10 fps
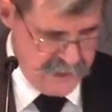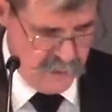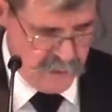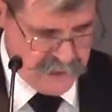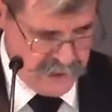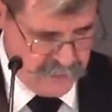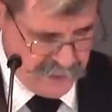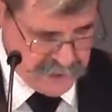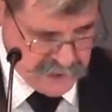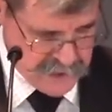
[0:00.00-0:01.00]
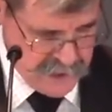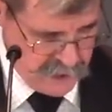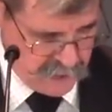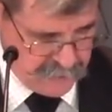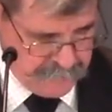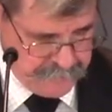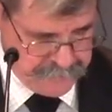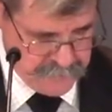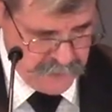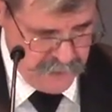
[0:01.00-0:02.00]
which he mentions here,
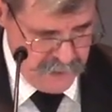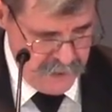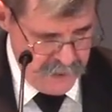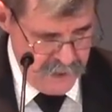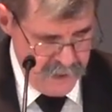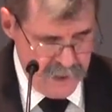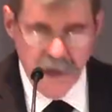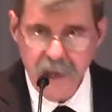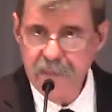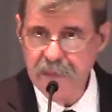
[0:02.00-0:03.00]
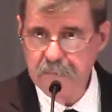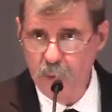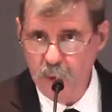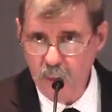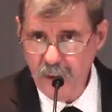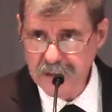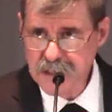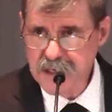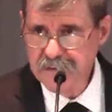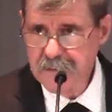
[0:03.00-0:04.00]
that bore
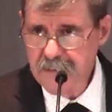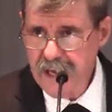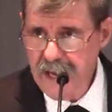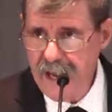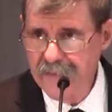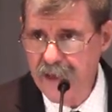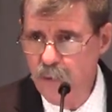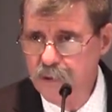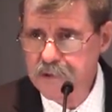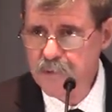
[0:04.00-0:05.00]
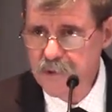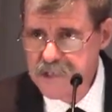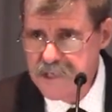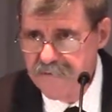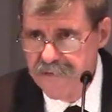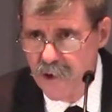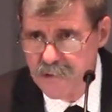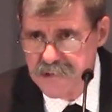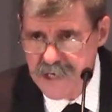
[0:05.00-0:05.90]
witness of him, and they wouldn't receive those